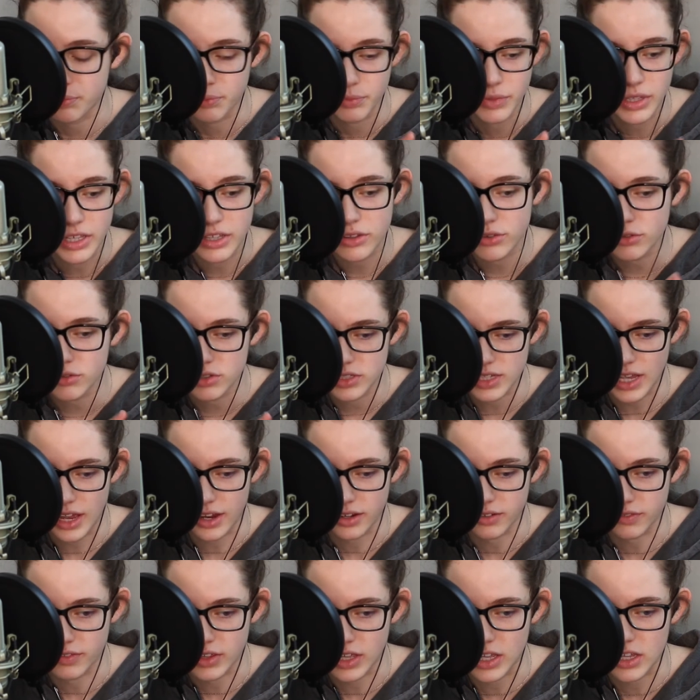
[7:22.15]
either side
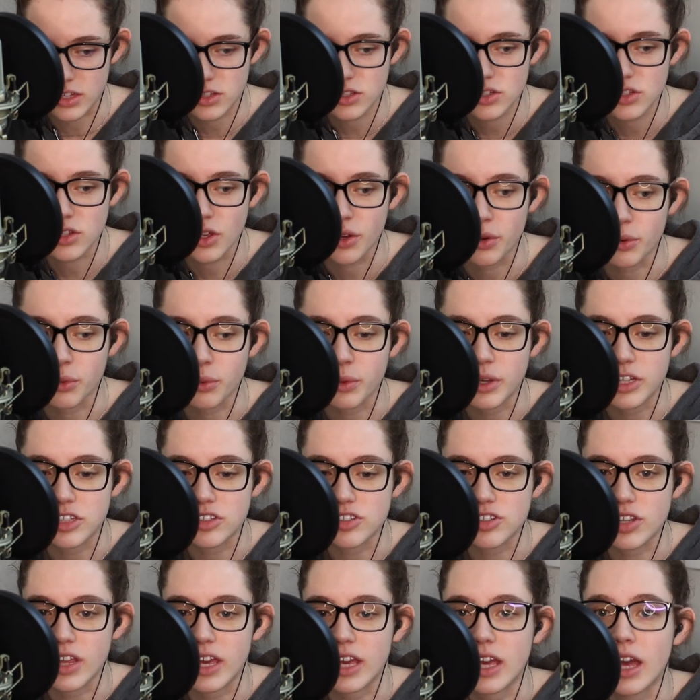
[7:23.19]
of it. So
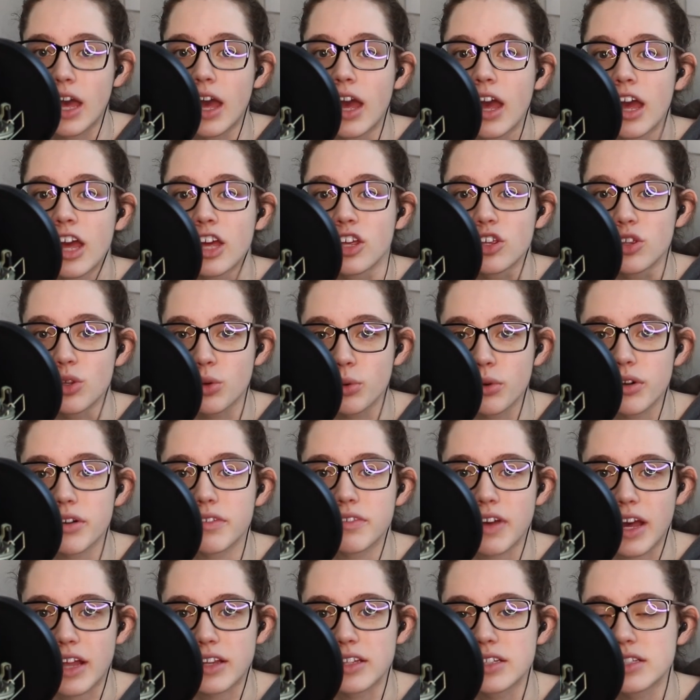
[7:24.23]
it's like, you are
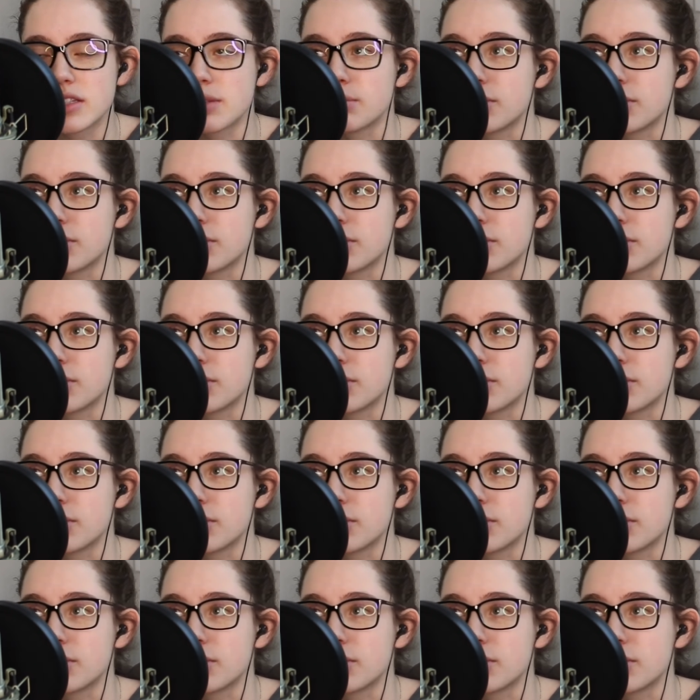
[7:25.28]
valid to